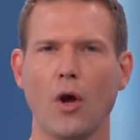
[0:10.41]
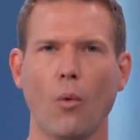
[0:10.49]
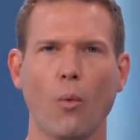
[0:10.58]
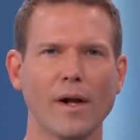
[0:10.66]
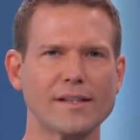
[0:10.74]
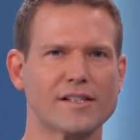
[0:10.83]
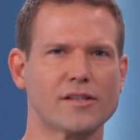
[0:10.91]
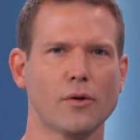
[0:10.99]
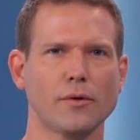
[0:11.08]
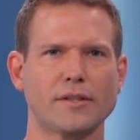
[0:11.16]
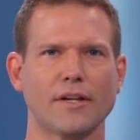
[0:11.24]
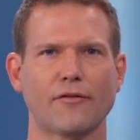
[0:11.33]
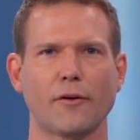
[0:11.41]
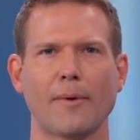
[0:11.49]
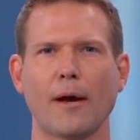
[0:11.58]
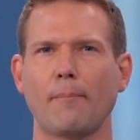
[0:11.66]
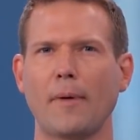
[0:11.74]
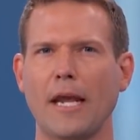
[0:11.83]
what's so different
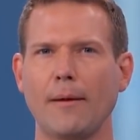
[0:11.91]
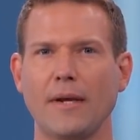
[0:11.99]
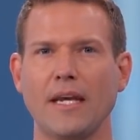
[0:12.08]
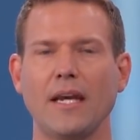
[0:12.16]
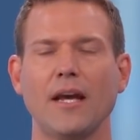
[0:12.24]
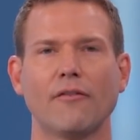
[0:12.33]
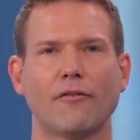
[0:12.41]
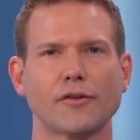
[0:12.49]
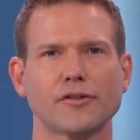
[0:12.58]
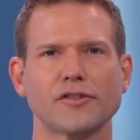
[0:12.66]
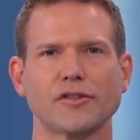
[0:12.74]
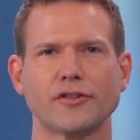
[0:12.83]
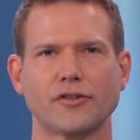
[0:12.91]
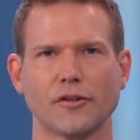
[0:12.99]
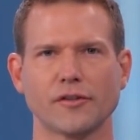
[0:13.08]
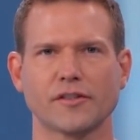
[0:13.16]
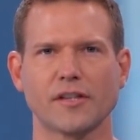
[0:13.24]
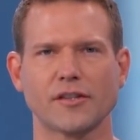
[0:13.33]
about baby versus
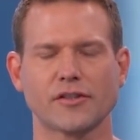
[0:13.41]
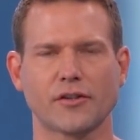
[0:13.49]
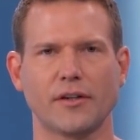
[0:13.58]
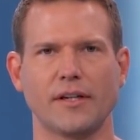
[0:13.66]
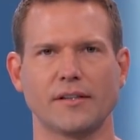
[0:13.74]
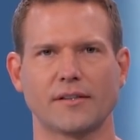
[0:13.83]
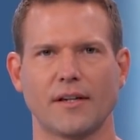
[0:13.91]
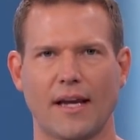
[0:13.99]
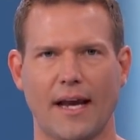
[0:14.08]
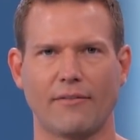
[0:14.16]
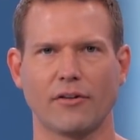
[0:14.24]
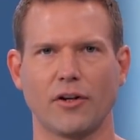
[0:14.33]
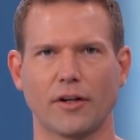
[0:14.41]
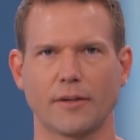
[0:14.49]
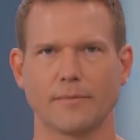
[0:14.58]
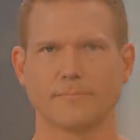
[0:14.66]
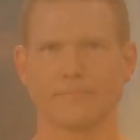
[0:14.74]
adult sunscreens? Have a look.